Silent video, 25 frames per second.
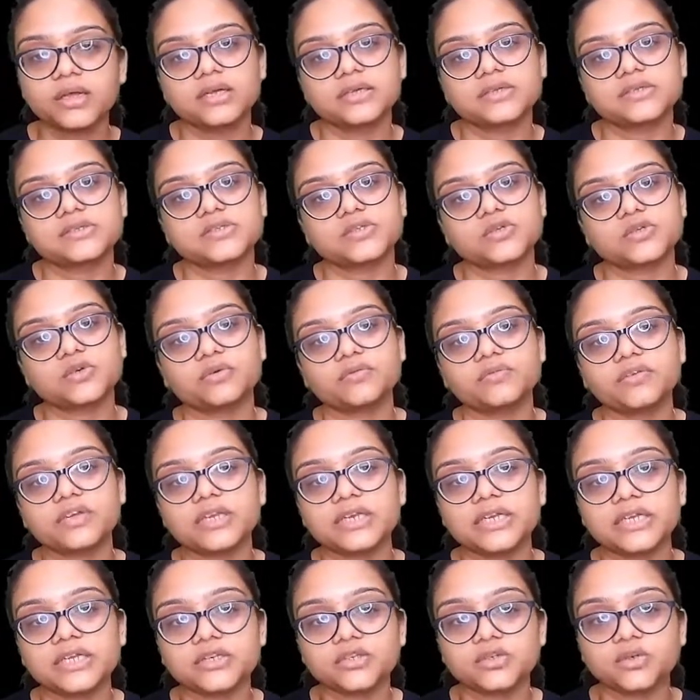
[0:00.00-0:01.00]
So we
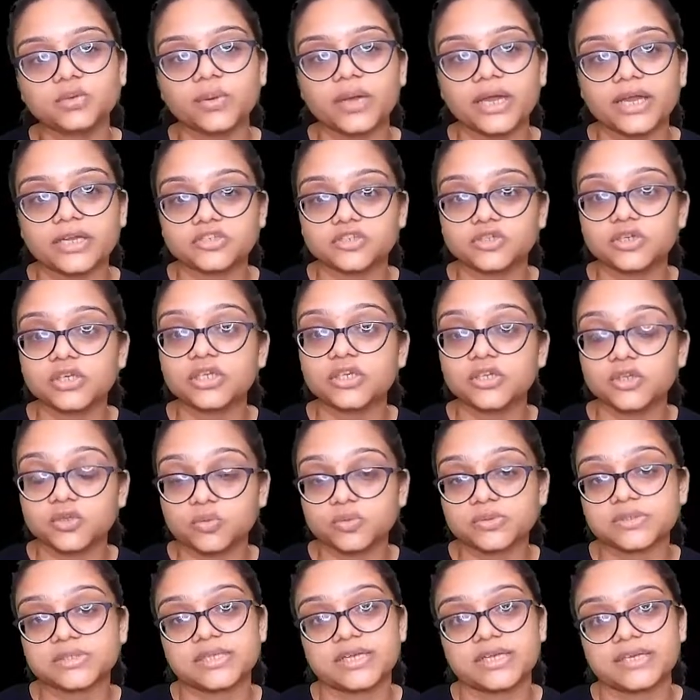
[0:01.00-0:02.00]
need to actually
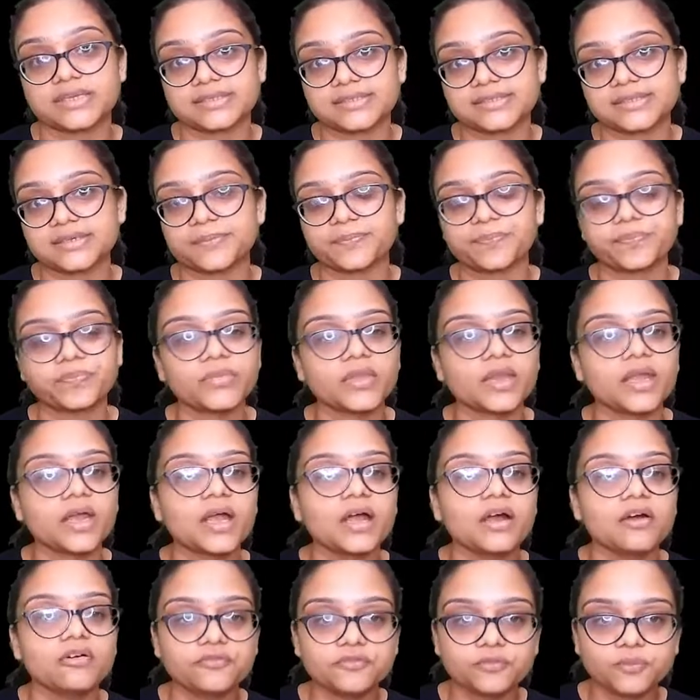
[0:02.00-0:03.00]
use the
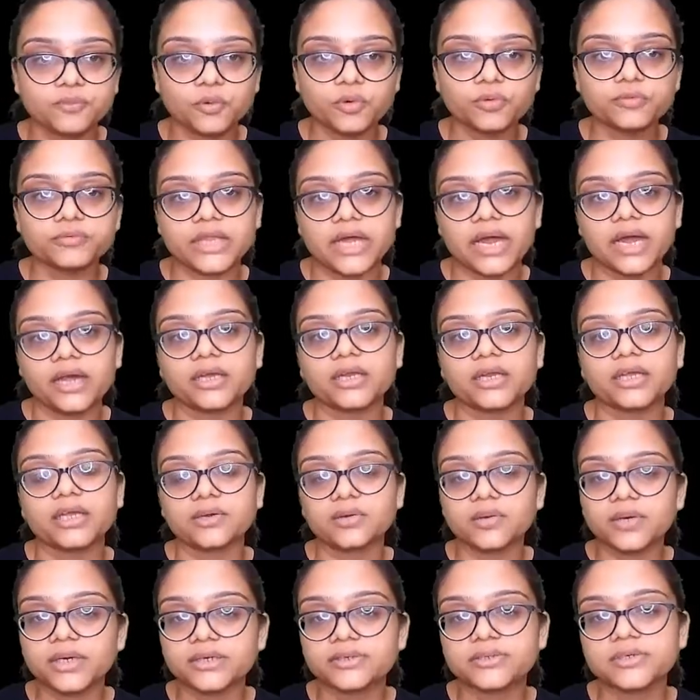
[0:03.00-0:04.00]
prove that
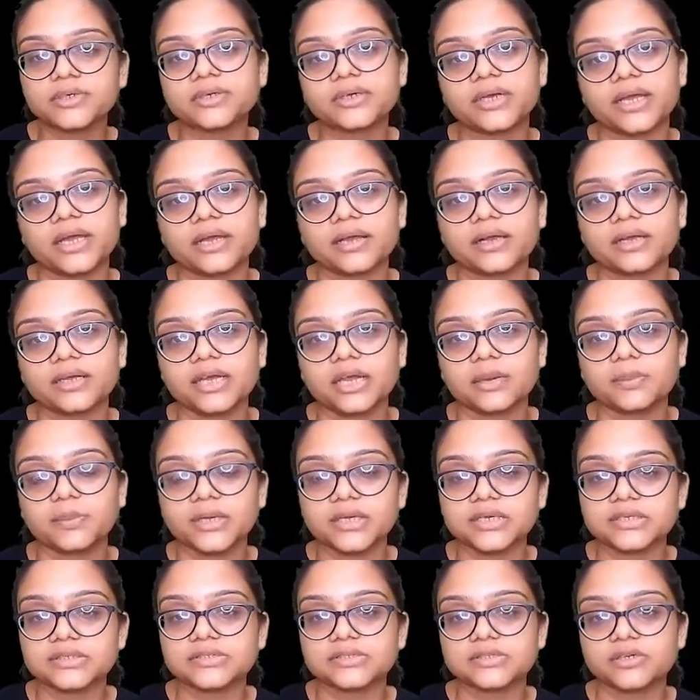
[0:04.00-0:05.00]
equilateral triangle can be
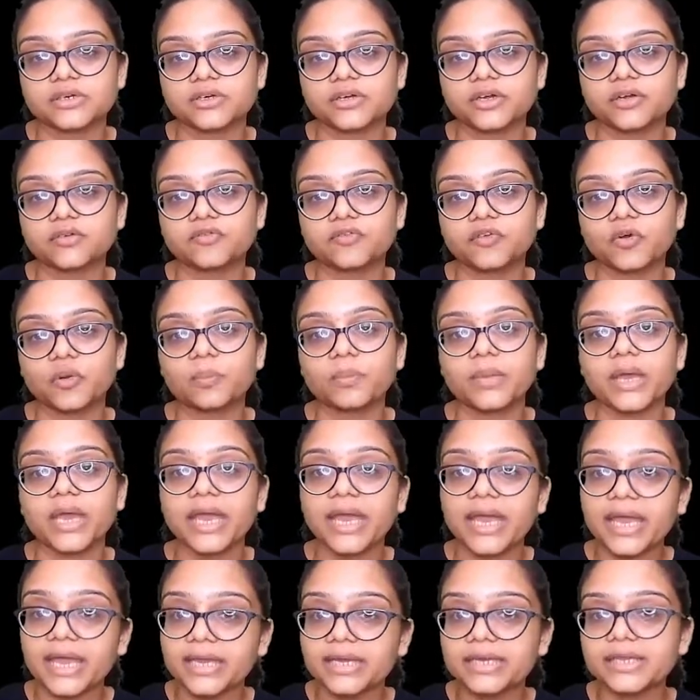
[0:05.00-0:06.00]
constructed from
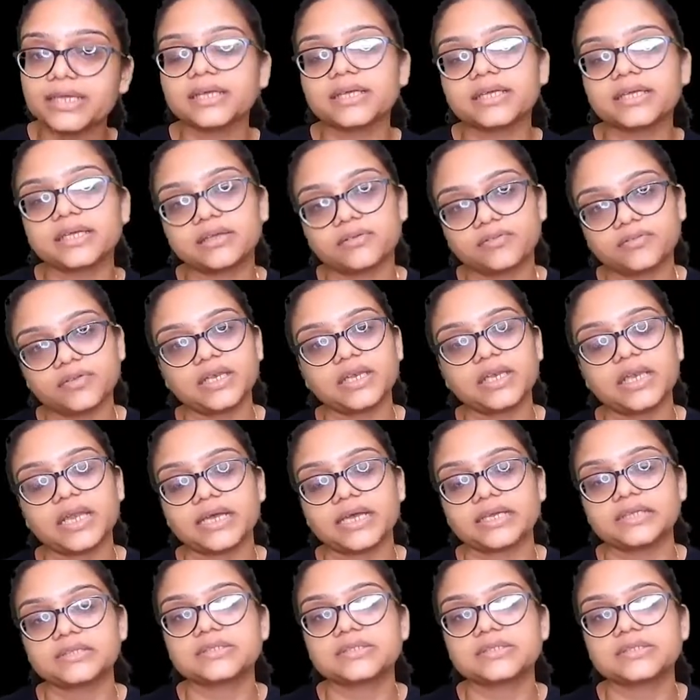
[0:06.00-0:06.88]
any given line